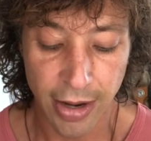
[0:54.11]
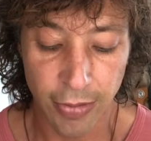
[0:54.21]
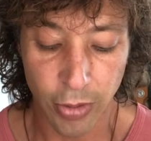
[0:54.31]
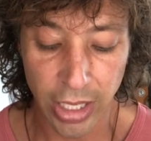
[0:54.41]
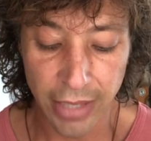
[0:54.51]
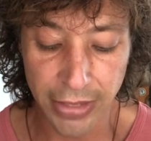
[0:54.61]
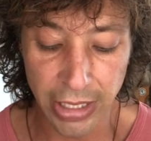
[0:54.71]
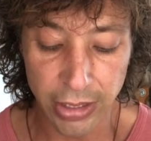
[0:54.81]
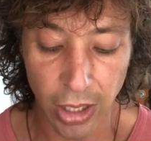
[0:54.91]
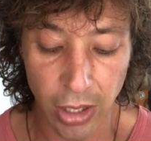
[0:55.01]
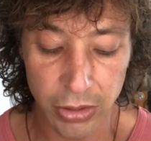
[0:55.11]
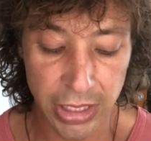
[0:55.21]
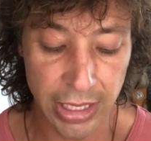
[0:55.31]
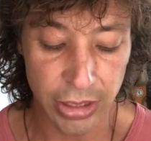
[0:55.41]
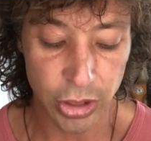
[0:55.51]
for even the dogs
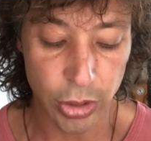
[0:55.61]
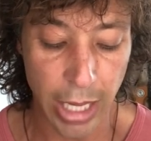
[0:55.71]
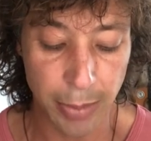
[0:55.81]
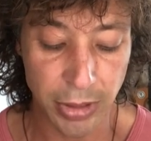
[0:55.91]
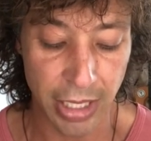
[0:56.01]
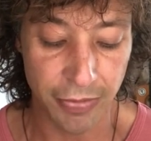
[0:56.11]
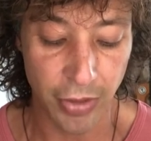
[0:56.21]
eat the scraps that